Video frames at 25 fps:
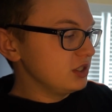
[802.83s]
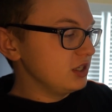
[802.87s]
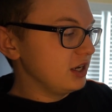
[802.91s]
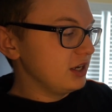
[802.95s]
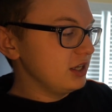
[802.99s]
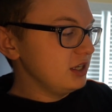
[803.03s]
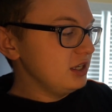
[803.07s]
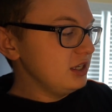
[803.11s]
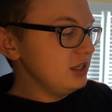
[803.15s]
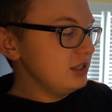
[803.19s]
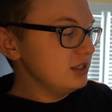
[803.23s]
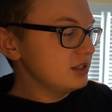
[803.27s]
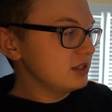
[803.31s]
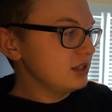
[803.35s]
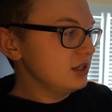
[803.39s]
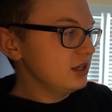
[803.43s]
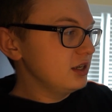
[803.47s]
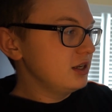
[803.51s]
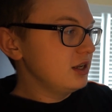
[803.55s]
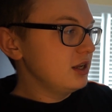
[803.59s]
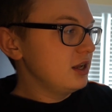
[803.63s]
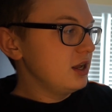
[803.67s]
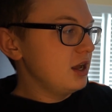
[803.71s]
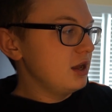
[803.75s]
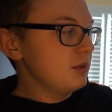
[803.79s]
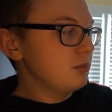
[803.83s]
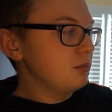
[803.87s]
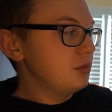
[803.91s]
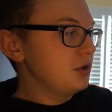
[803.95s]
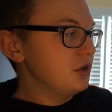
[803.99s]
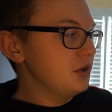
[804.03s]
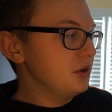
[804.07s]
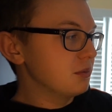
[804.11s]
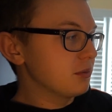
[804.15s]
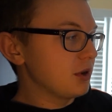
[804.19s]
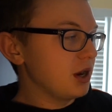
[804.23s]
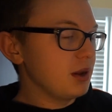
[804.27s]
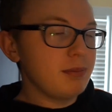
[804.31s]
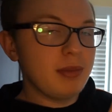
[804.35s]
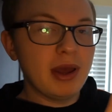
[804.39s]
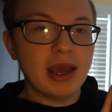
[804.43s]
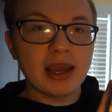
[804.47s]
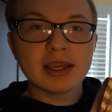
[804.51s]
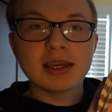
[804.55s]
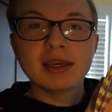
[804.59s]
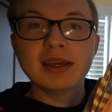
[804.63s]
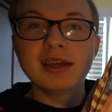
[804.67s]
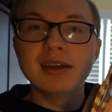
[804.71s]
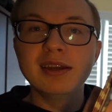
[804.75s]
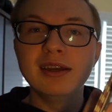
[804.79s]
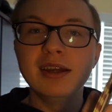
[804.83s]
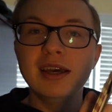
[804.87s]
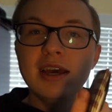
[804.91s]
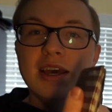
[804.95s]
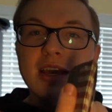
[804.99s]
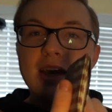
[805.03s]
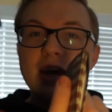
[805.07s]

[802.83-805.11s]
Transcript: at ease, put them right back in.